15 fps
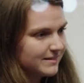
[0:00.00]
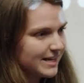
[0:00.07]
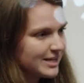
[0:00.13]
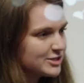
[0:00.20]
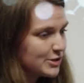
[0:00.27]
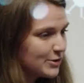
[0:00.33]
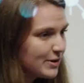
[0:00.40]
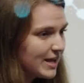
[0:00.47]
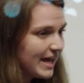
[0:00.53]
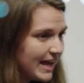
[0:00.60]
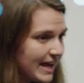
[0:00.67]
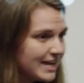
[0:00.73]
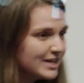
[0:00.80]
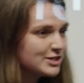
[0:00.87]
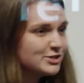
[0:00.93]
It's
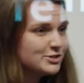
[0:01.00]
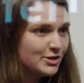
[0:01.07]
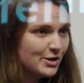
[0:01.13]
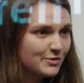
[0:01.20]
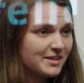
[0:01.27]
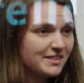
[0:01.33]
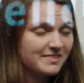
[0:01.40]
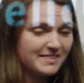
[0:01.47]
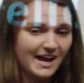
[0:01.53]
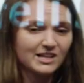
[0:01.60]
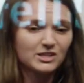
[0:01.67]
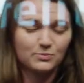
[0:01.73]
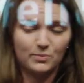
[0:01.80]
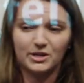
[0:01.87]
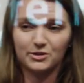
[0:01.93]
okay to know that
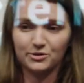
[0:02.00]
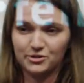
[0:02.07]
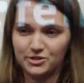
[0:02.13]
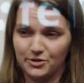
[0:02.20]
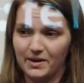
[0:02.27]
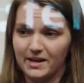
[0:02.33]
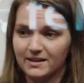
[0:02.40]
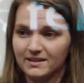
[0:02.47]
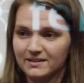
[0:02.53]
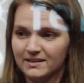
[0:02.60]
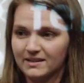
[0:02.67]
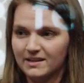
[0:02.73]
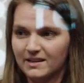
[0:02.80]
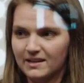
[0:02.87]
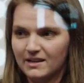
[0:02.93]
that's what you're doing,
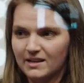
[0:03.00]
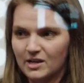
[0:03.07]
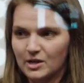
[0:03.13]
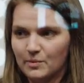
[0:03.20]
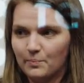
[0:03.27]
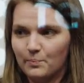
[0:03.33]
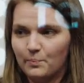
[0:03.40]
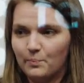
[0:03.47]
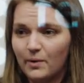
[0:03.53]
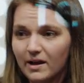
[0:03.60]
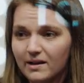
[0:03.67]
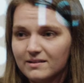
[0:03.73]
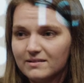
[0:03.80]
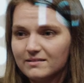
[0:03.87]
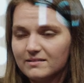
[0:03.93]

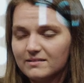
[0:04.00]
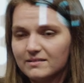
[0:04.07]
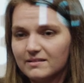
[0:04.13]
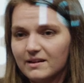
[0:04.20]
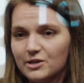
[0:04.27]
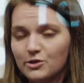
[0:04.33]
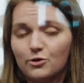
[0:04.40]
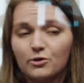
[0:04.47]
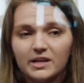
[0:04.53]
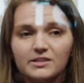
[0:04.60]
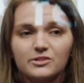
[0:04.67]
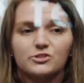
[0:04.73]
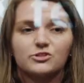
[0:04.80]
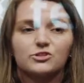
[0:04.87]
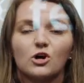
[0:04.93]
but you'll
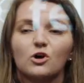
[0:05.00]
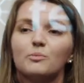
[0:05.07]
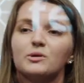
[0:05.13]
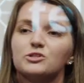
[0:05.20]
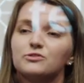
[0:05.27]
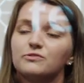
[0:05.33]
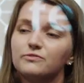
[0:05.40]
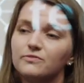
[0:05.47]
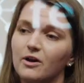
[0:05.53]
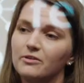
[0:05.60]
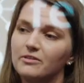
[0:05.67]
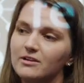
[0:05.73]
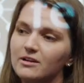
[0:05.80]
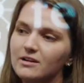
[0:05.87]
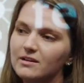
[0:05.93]
get so much
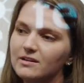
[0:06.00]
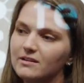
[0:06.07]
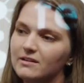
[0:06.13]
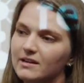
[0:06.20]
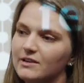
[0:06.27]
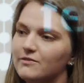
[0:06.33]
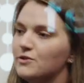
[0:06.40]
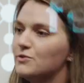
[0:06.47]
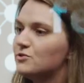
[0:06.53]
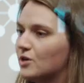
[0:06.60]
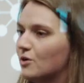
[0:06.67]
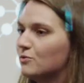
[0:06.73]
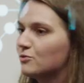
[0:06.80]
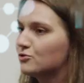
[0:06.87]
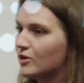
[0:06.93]
farther if you
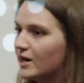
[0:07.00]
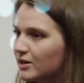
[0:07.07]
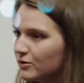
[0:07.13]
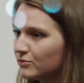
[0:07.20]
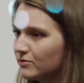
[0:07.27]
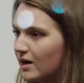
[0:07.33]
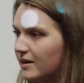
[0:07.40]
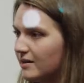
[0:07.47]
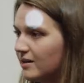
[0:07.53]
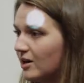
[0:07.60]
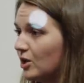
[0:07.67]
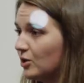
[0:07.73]
don't try to run